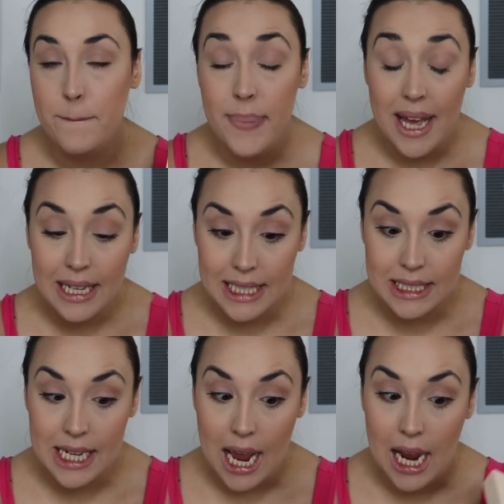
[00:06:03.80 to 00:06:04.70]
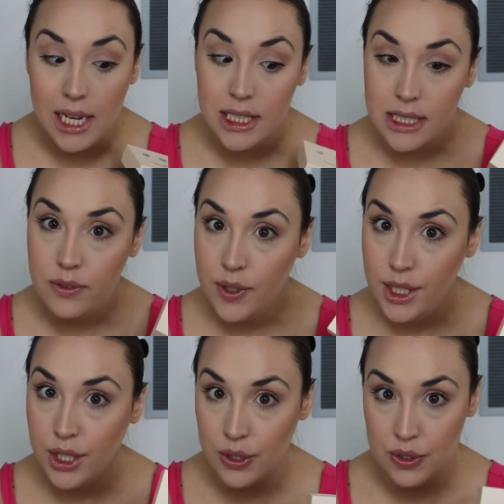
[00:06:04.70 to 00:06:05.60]
but I did
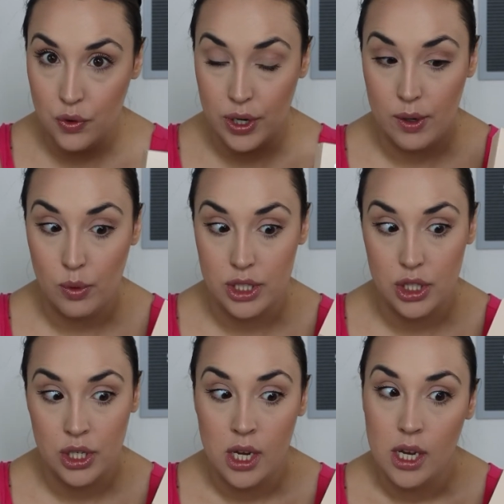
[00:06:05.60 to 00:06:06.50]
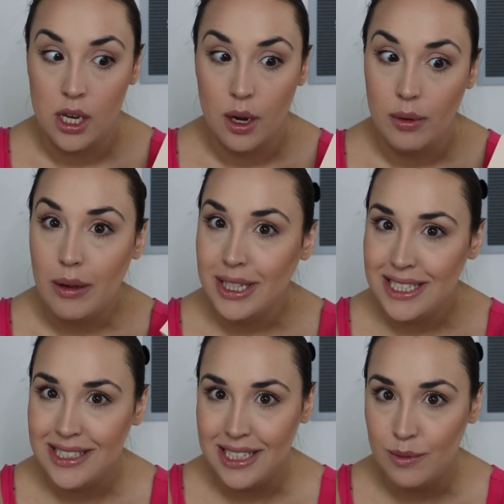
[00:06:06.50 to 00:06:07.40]
find a use for it, which probably
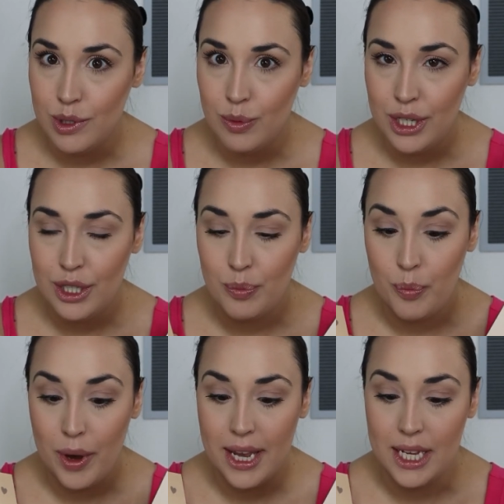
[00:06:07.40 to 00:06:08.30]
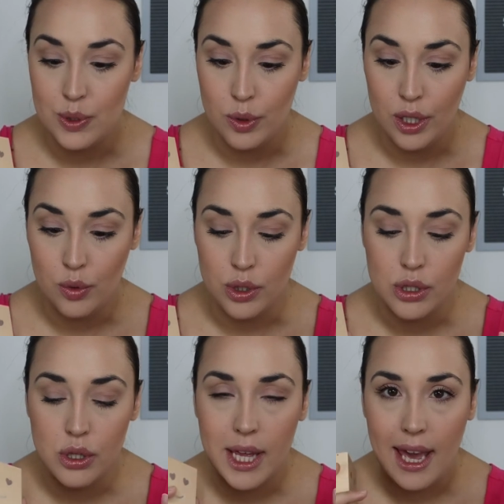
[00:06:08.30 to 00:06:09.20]
seems weird, but is really cool.
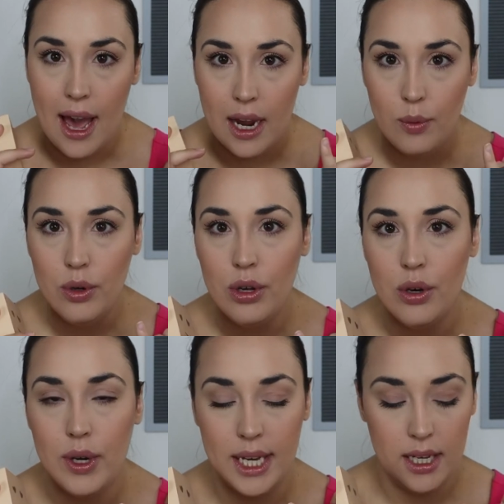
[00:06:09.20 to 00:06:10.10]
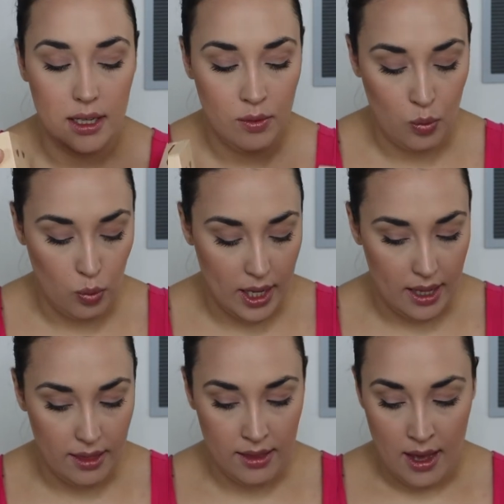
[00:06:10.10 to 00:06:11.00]
So like I will go in
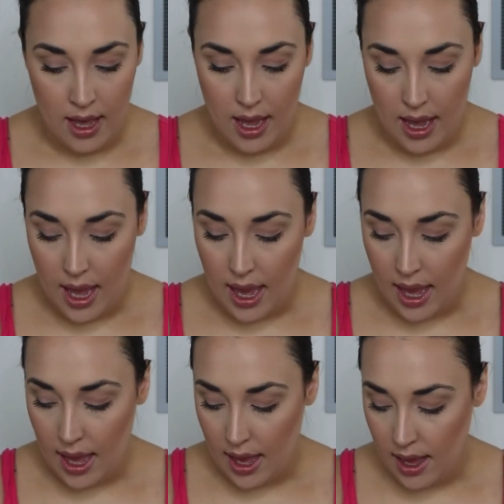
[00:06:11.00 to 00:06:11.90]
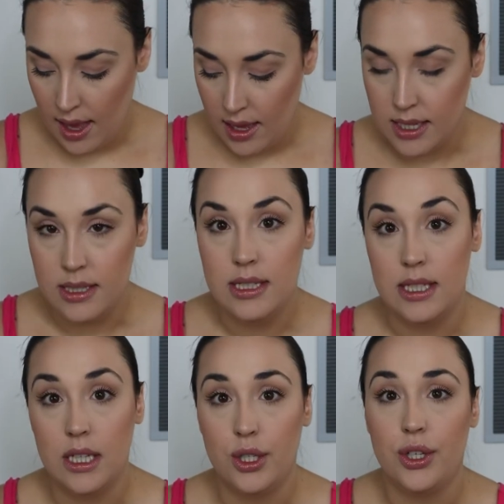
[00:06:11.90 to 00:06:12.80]
with a
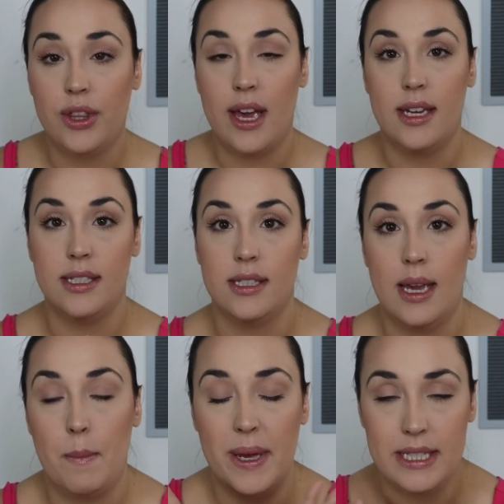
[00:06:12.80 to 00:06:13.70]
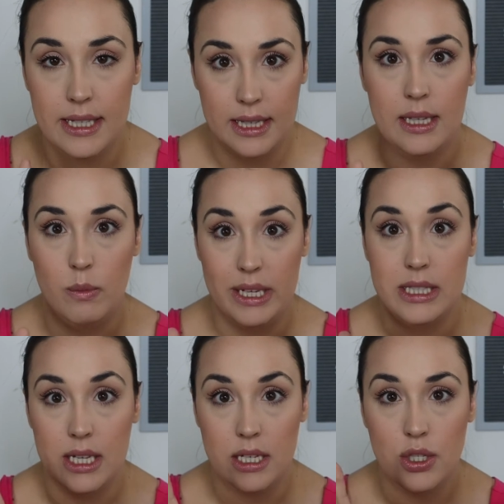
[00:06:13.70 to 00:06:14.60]
concealer that is like basically my
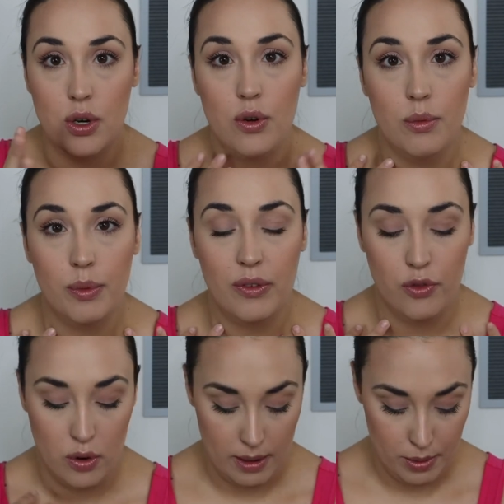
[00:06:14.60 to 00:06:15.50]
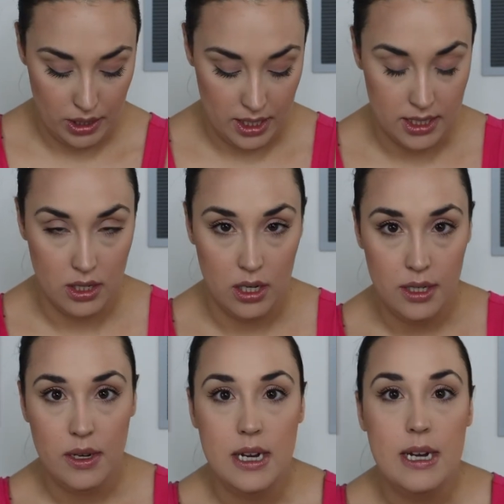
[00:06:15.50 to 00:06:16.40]
skin tone before I put this on.